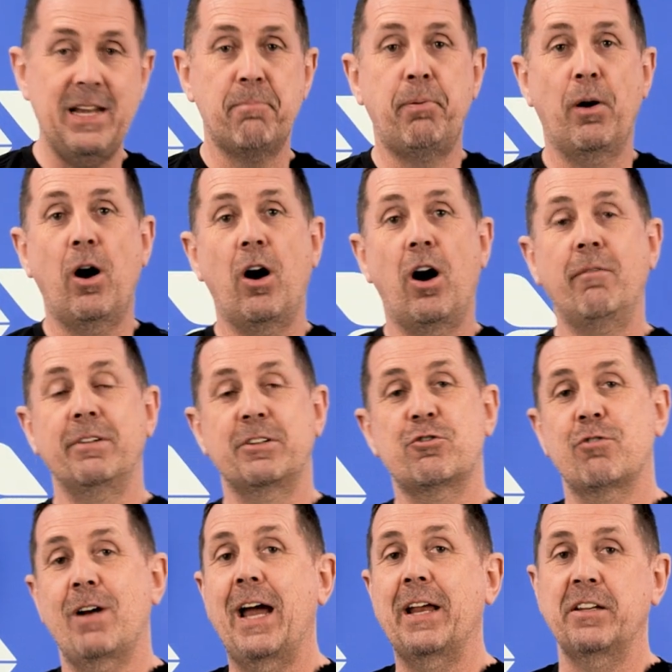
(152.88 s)
inner pot on the
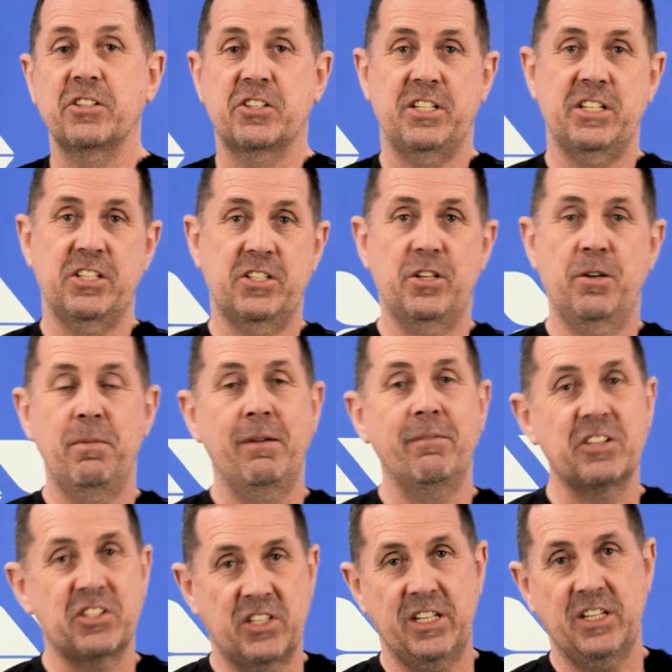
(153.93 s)
Trident system in
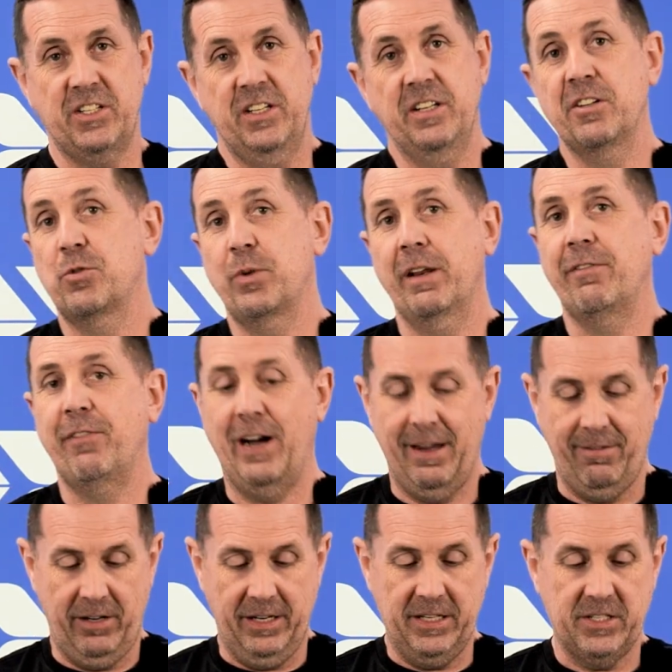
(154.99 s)
the 16 and
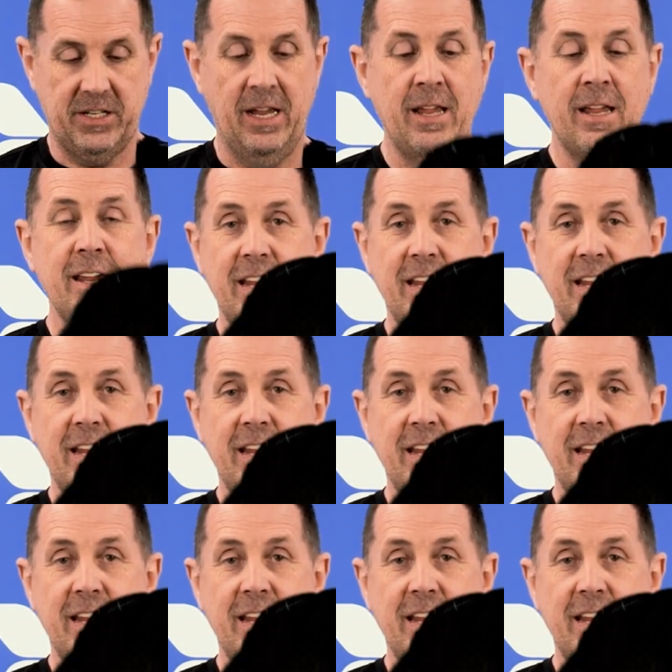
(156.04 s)
25 litre